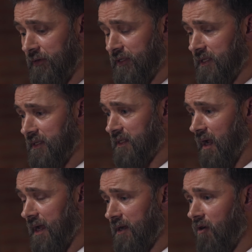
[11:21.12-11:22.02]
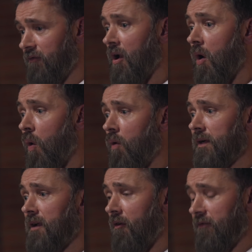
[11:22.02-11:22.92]
on to the side of, or a
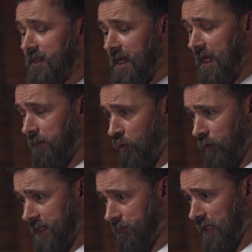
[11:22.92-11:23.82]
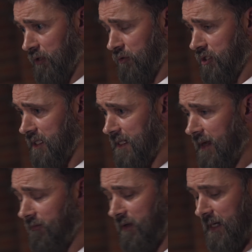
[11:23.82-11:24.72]
coffee table or something that you can just
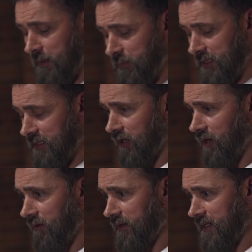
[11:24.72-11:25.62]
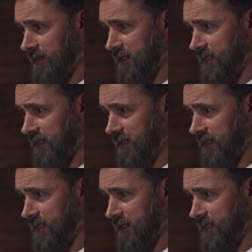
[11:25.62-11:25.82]
give a little bit of security and